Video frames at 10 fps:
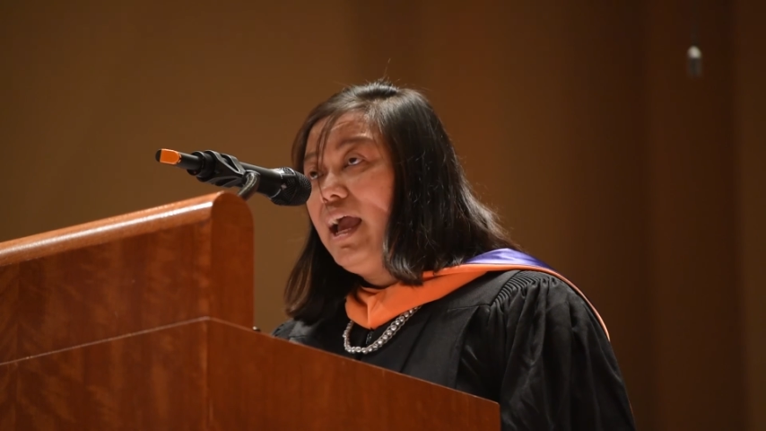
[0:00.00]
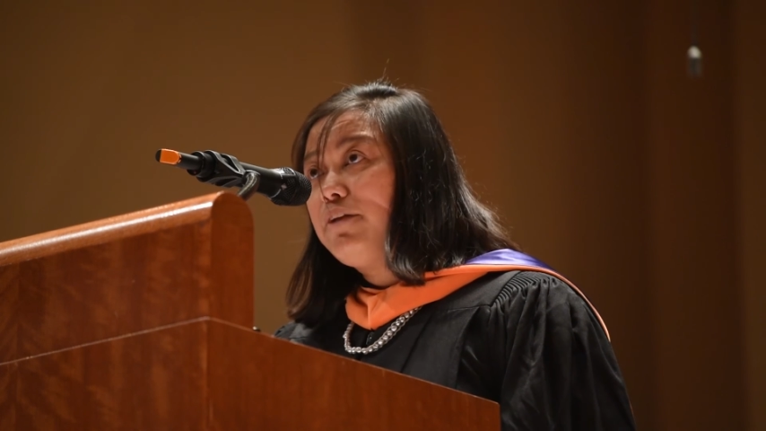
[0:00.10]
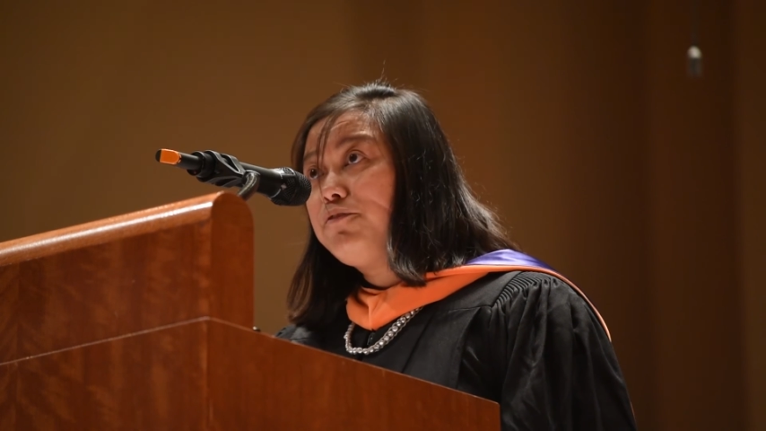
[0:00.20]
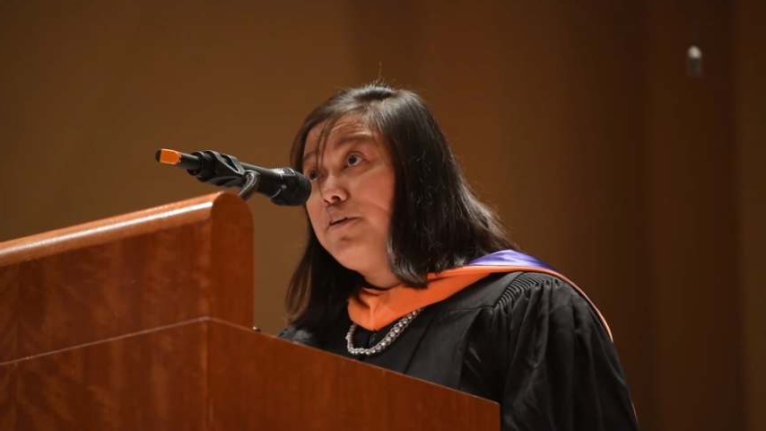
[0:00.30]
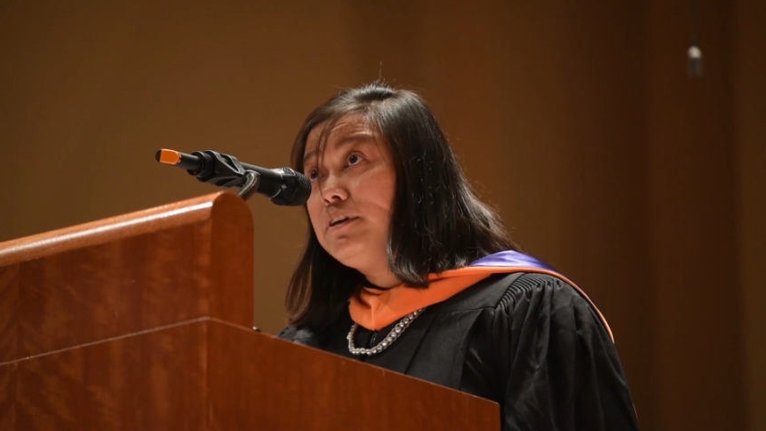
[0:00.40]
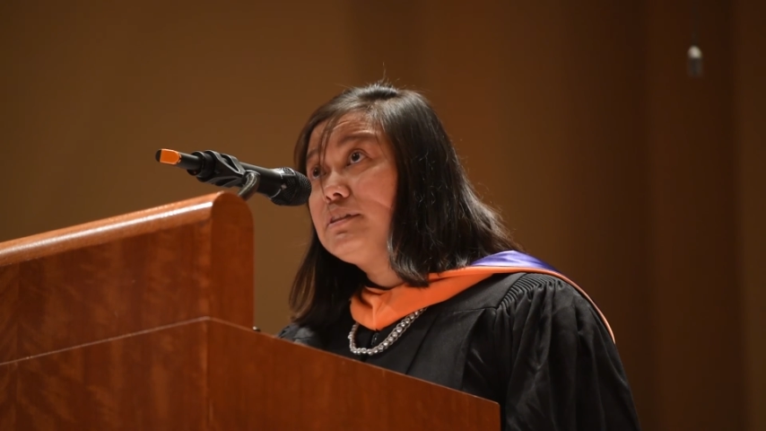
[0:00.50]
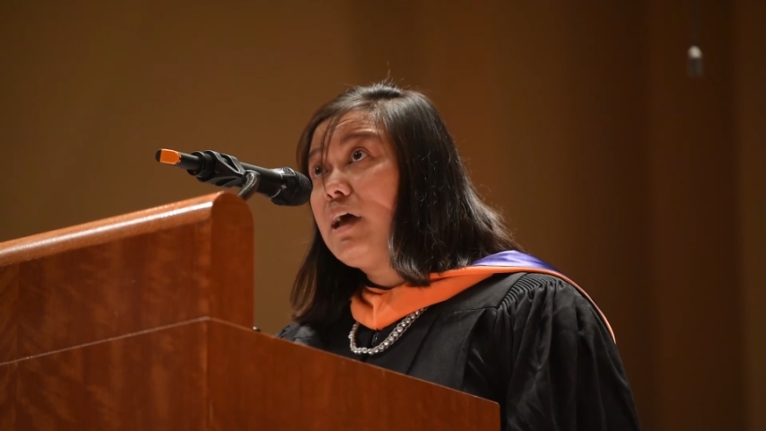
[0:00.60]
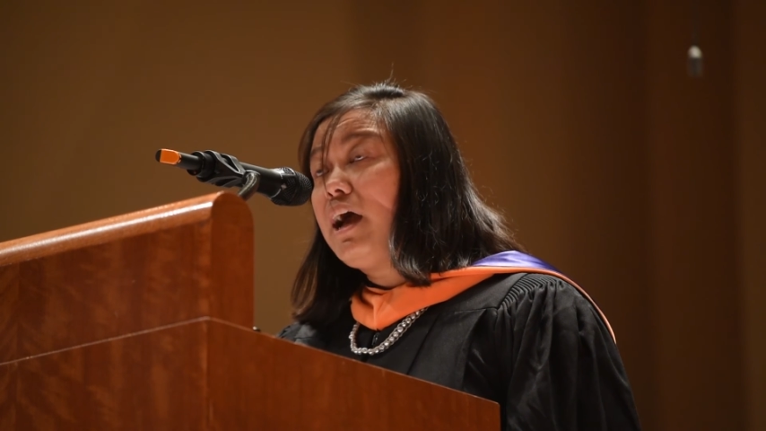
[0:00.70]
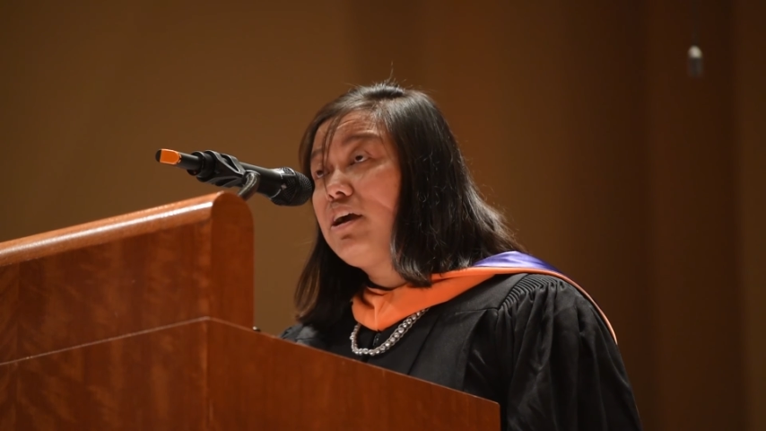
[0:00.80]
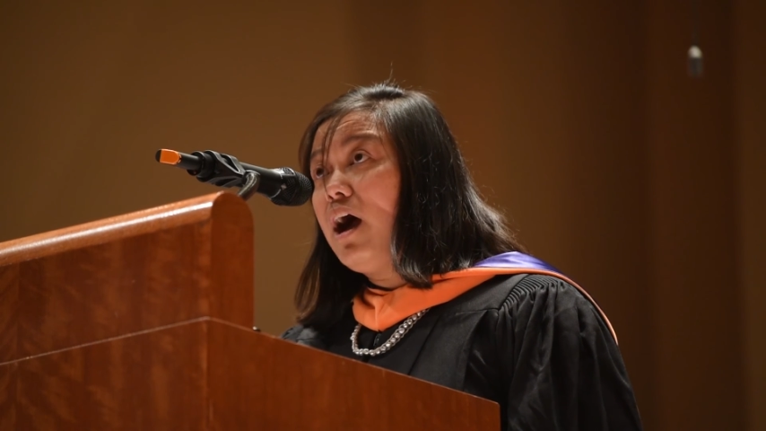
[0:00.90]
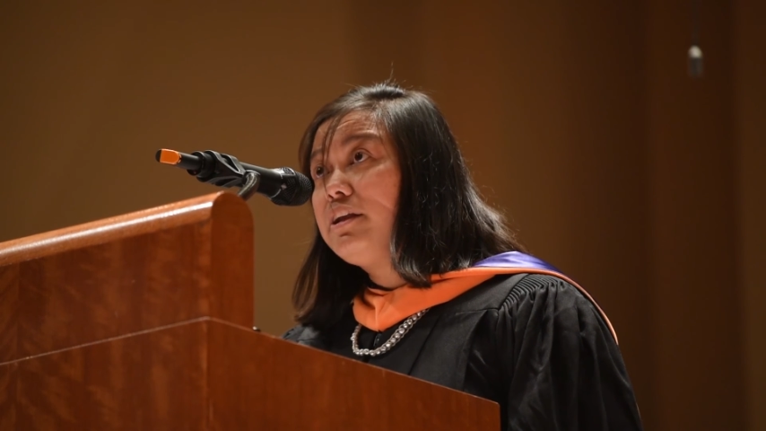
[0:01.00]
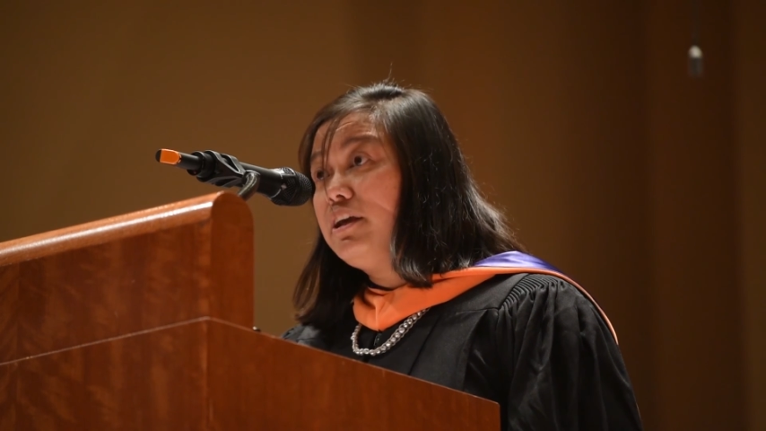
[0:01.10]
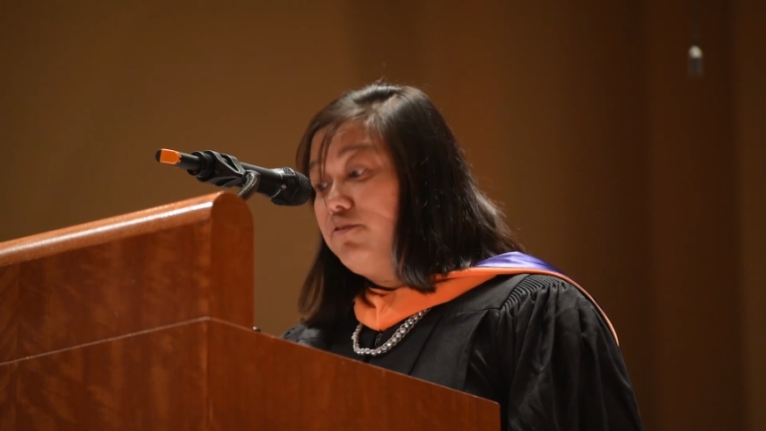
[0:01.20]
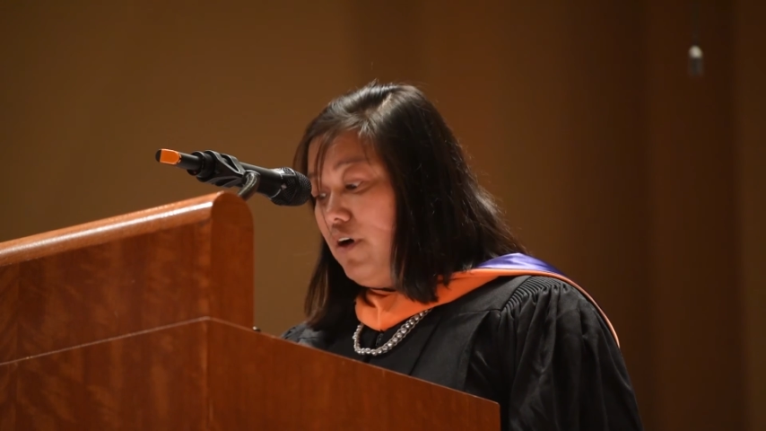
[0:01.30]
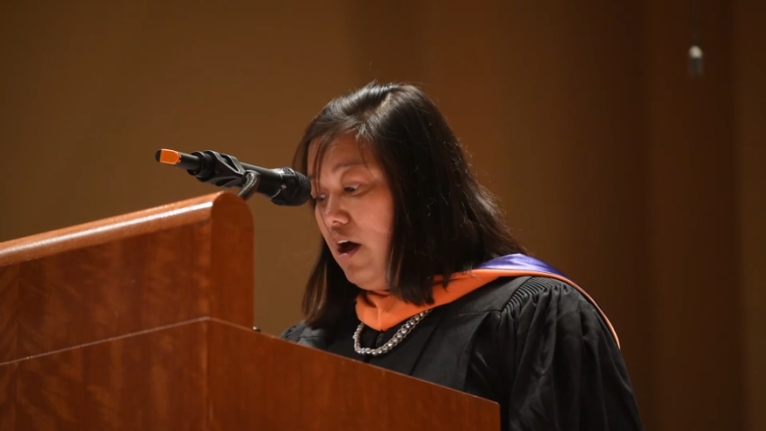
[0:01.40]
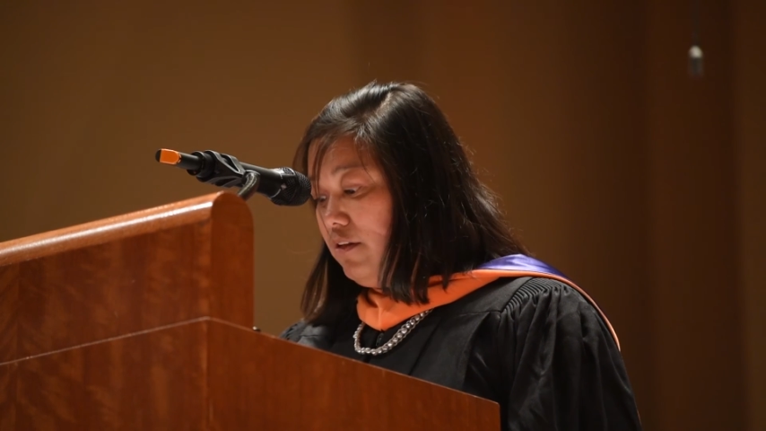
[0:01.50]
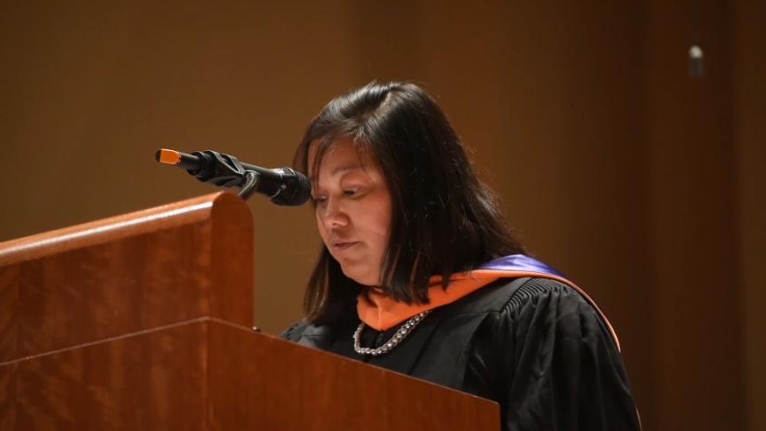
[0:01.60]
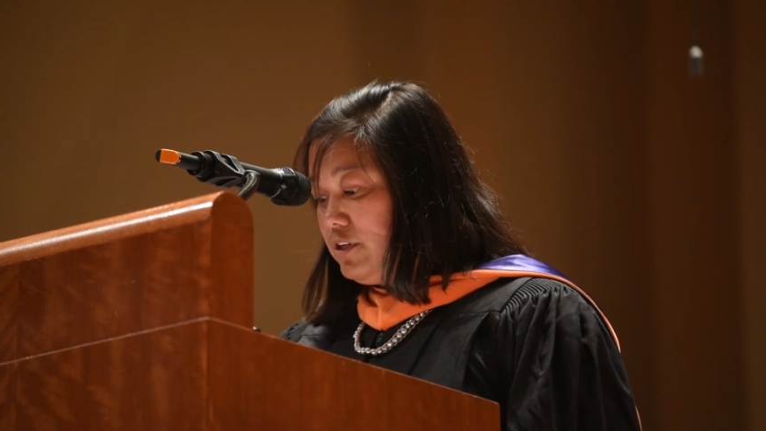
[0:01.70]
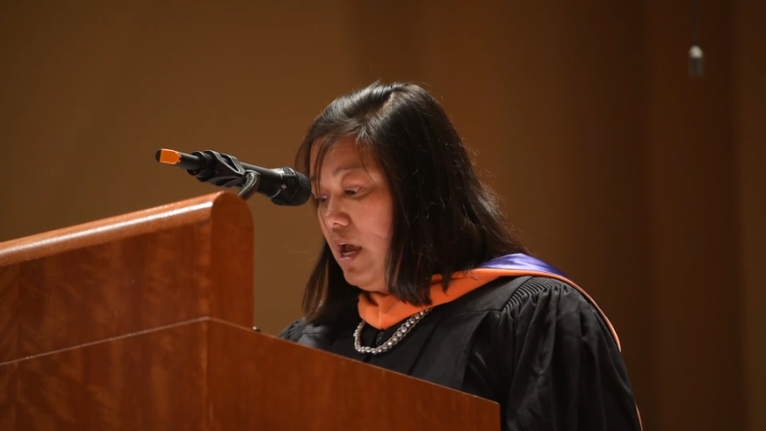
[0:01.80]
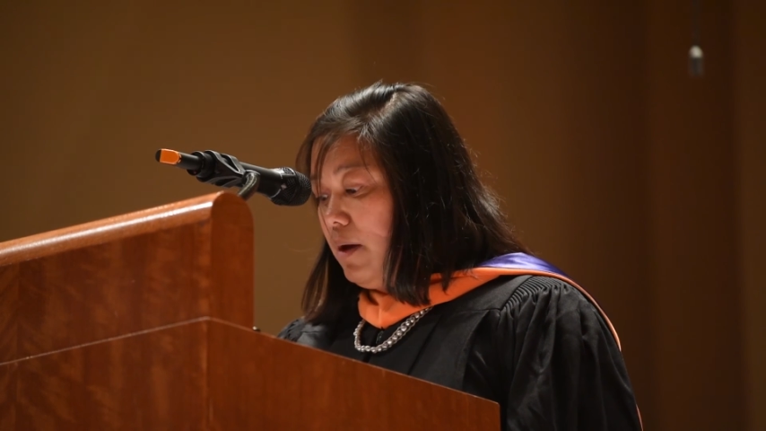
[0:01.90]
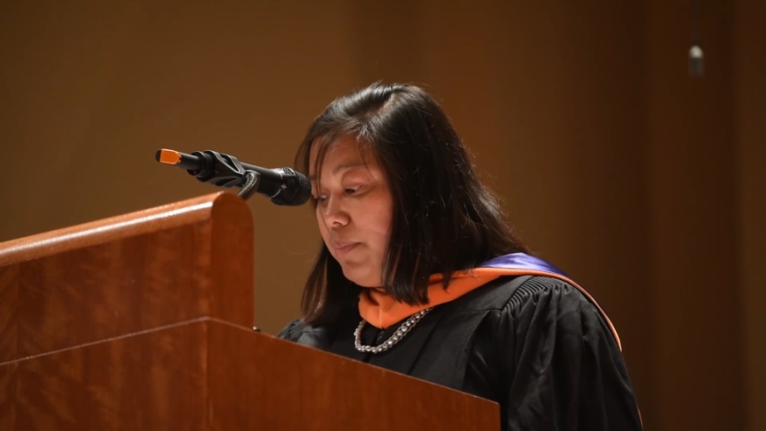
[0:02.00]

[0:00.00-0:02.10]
At first, I got involved